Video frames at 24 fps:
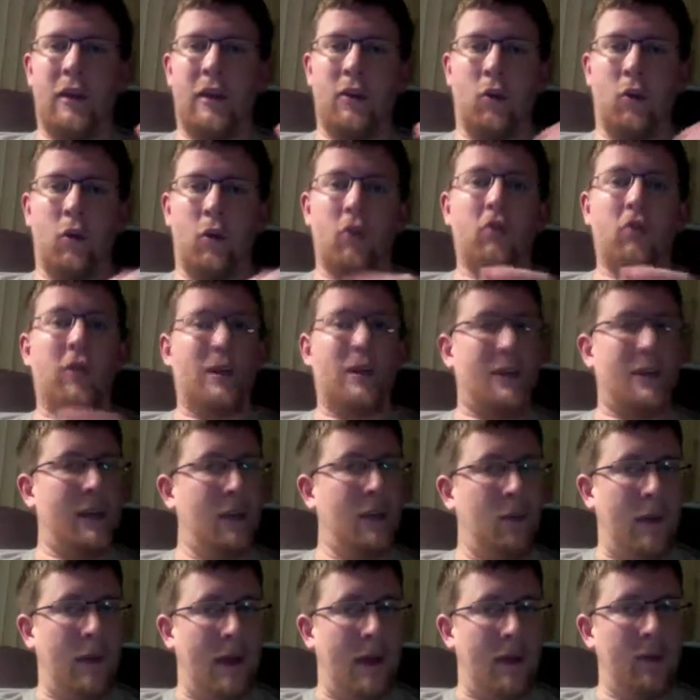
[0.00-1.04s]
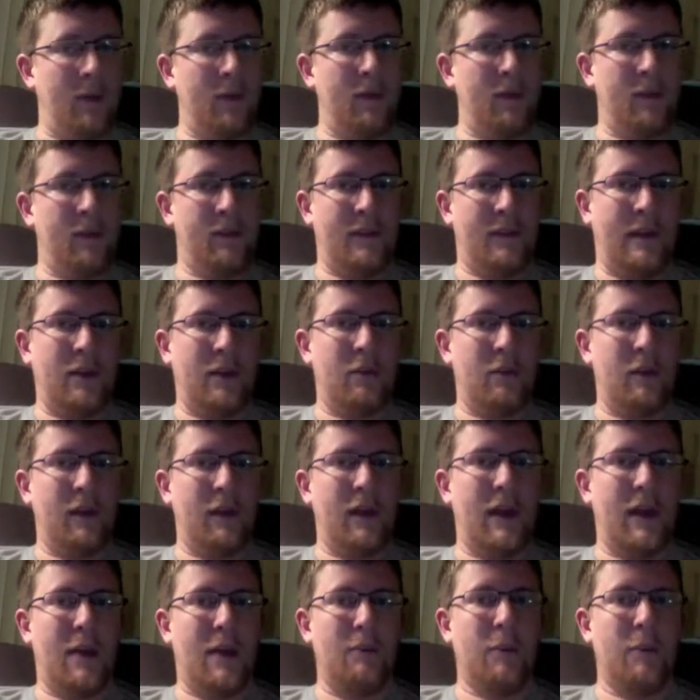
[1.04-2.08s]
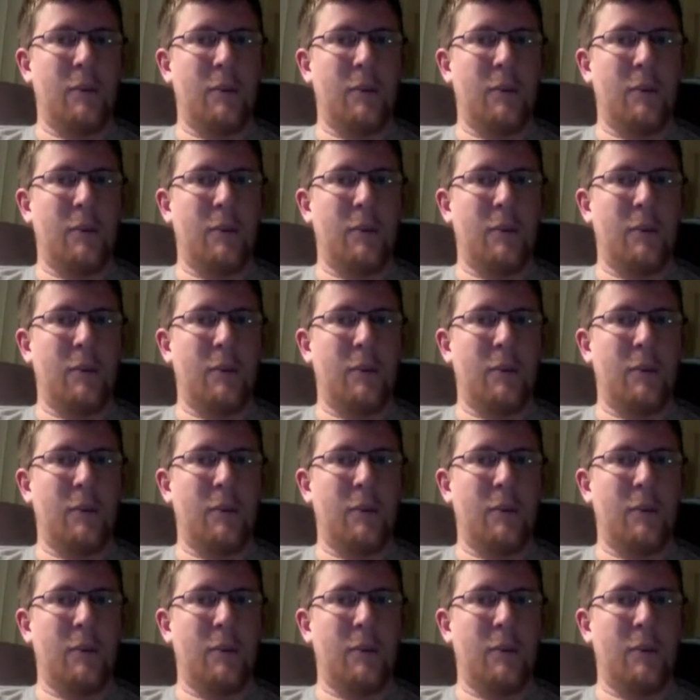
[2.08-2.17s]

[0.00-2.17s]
or tried to get around the salary cap.